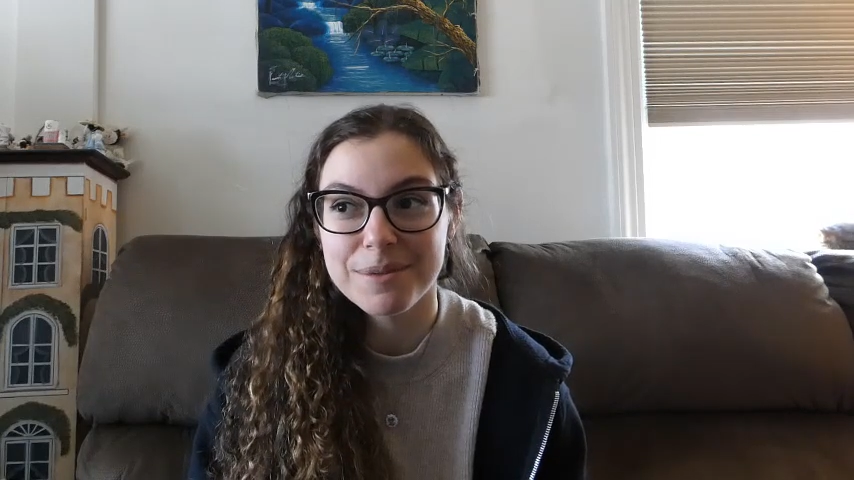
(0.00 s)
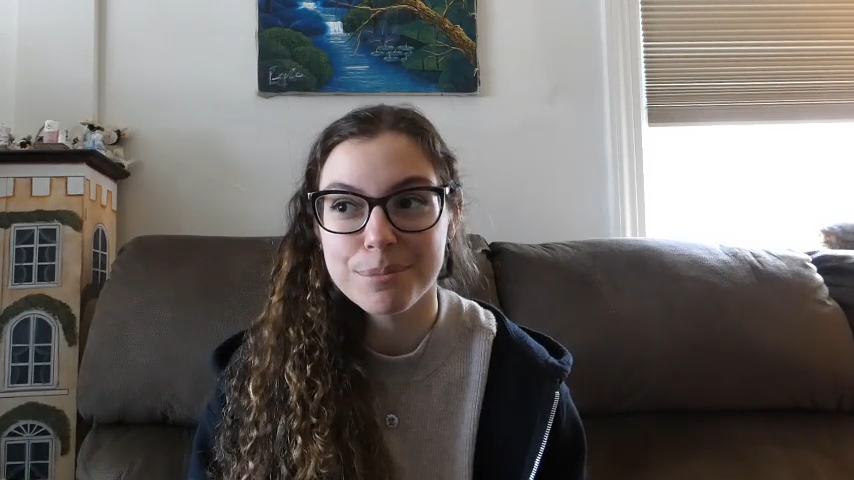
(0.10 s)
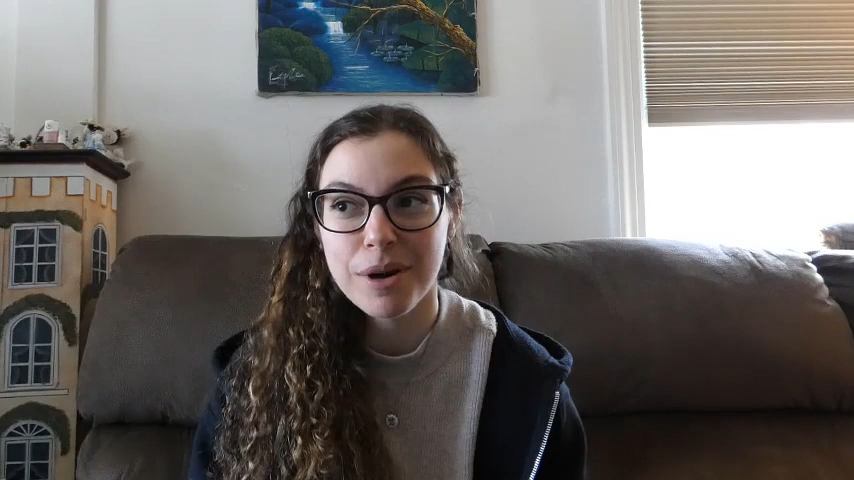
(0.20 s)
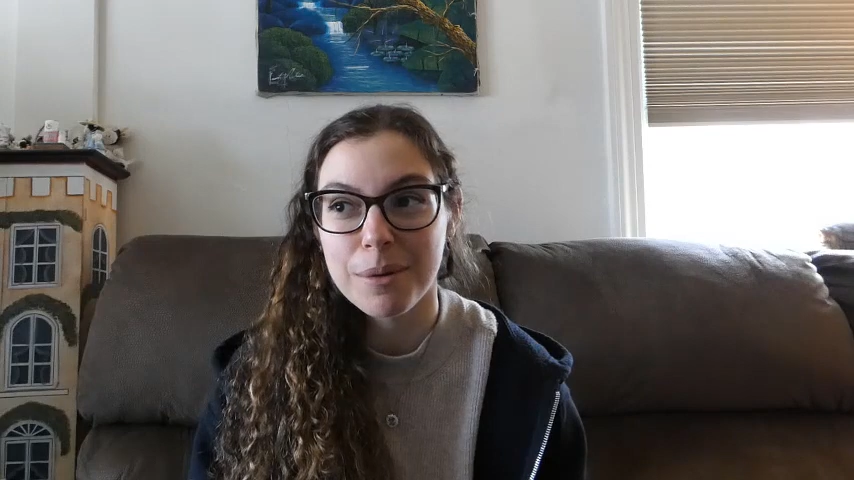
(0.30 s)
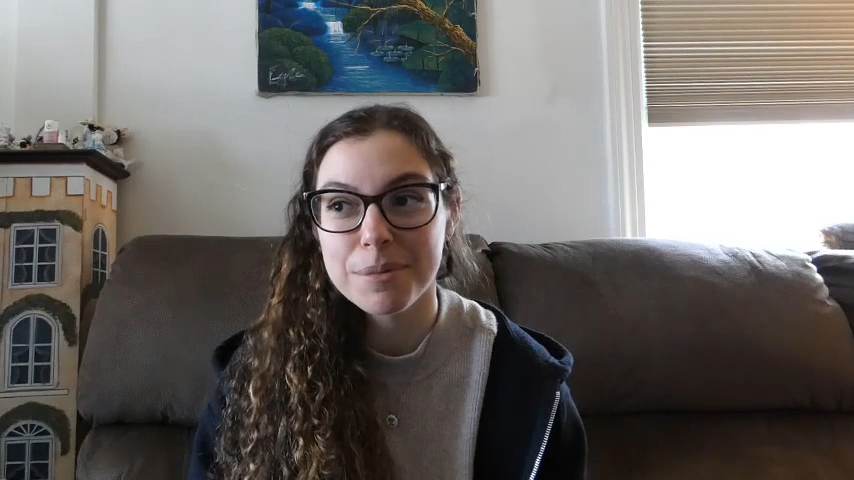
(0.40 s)

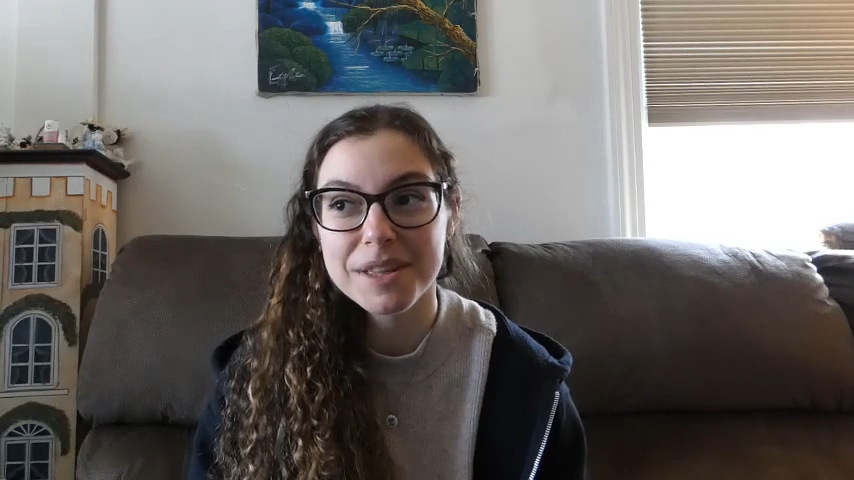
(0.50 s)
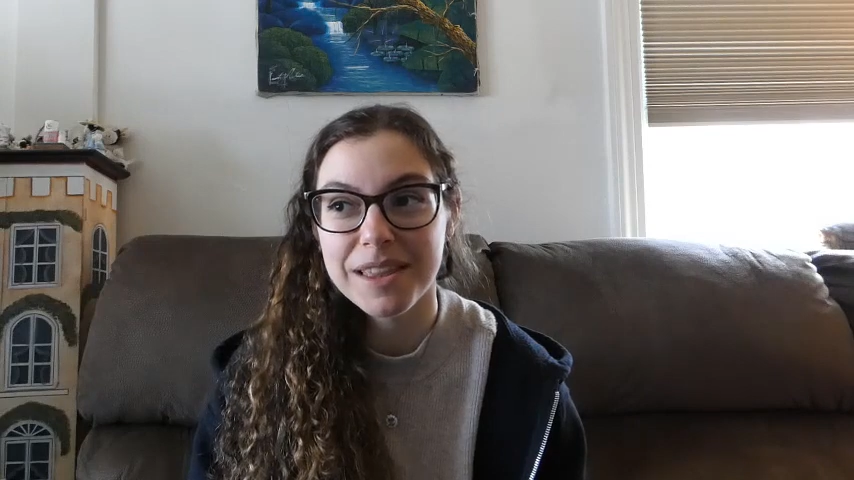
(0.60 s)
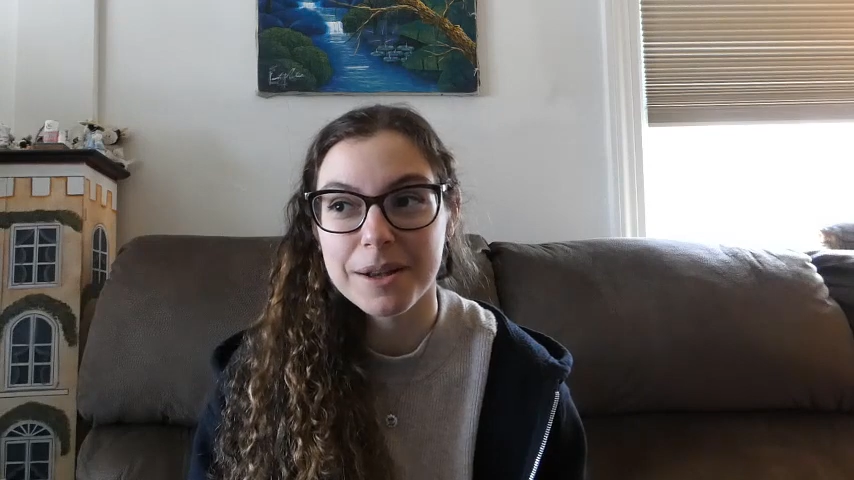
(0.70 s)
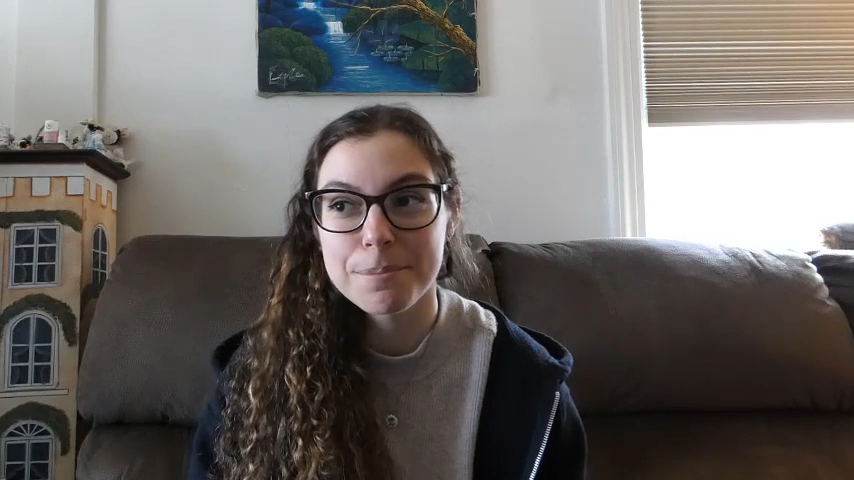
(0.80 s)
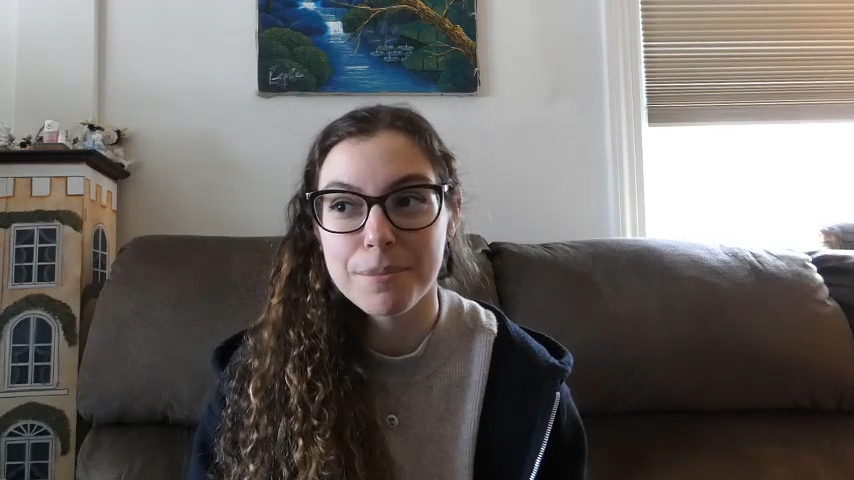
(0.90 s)
probably
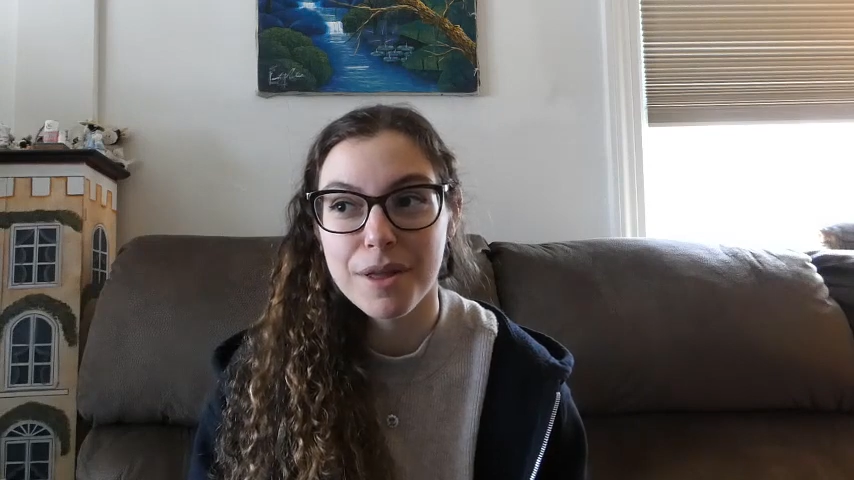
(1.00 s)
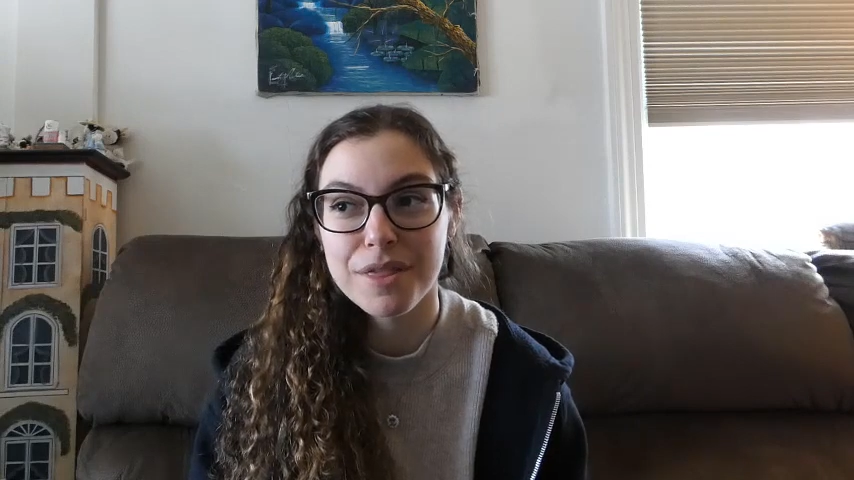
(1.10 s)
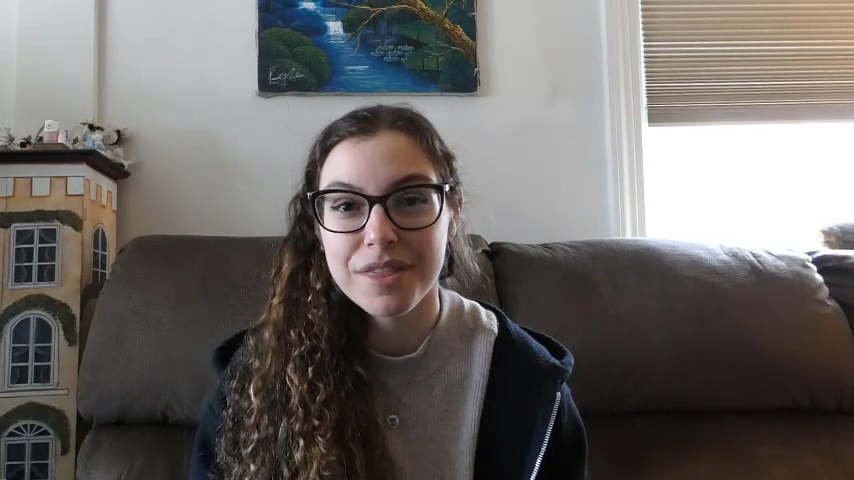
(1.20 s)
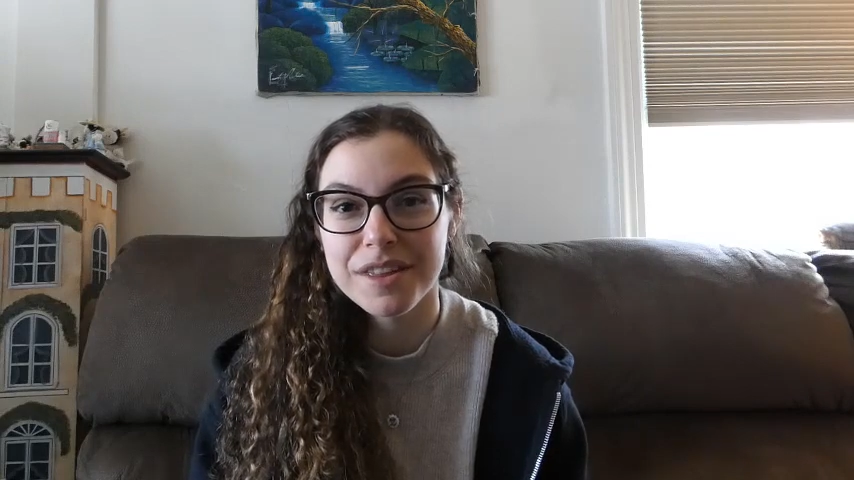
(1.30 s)
like a month